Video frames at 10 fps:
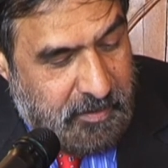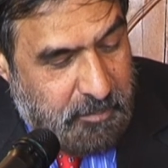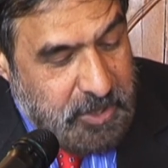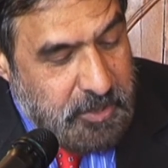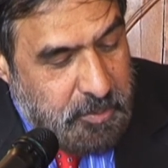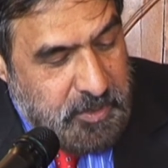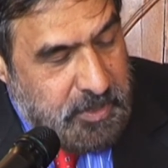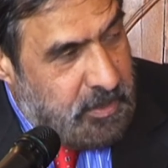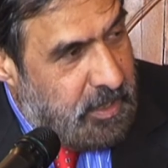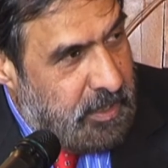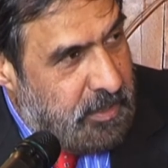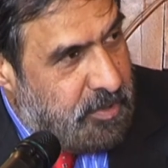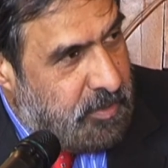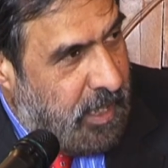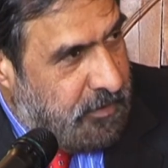But it was in the year
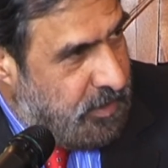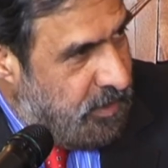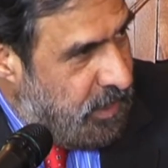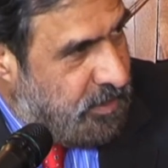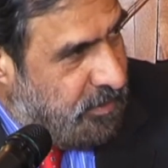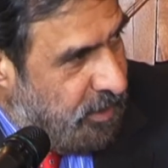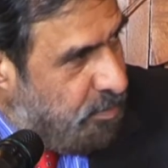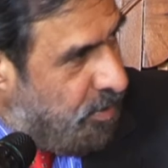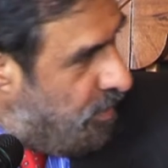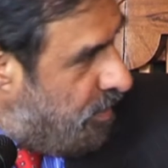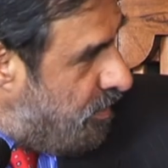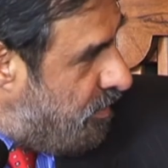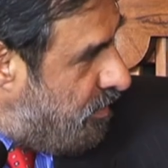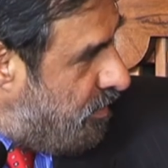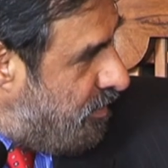2008 in April,
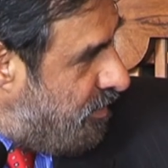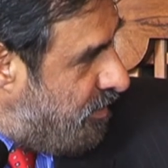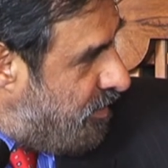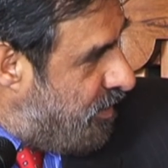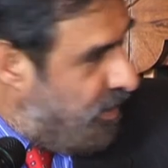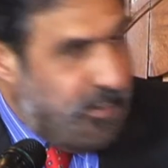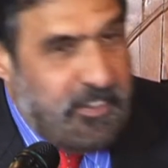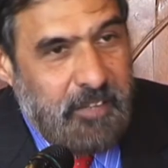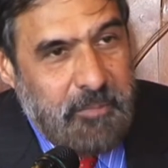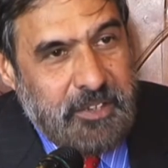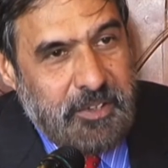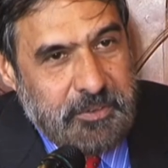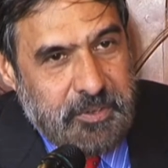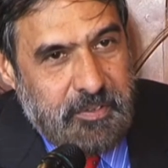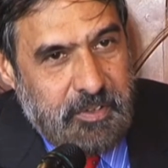India made
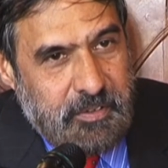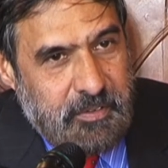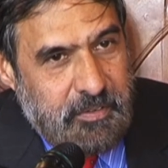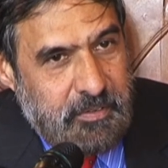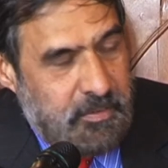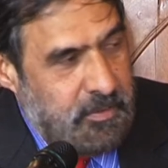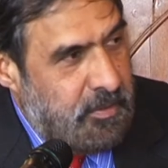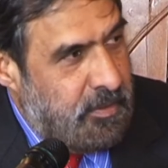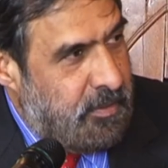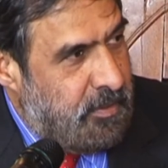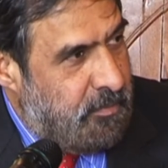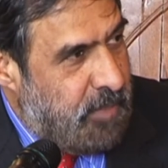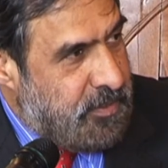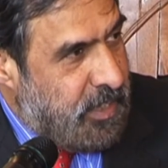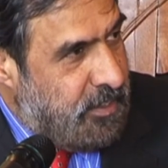history
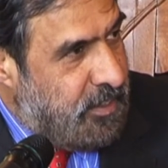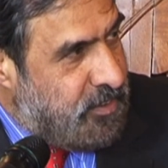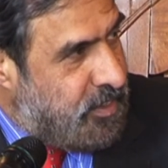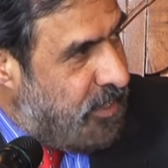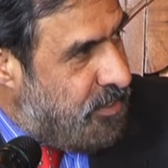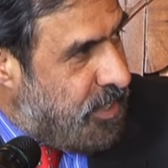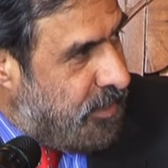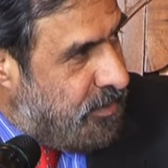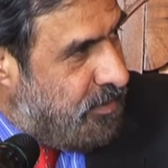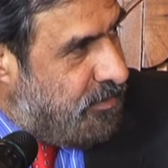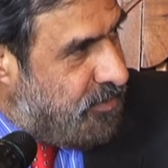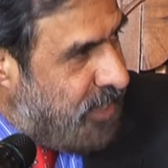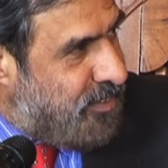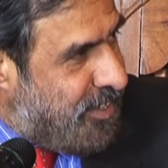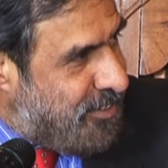by sending
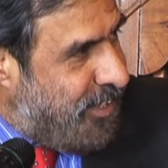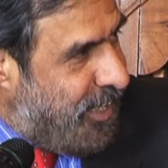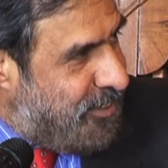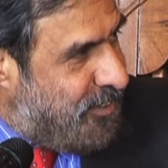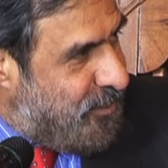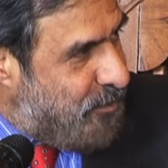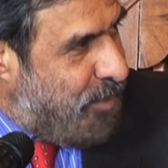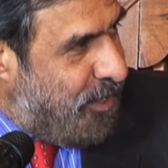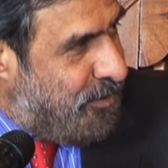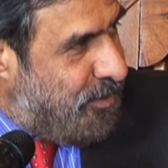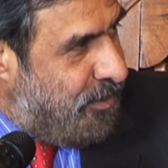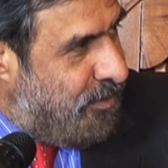10 satellites in space.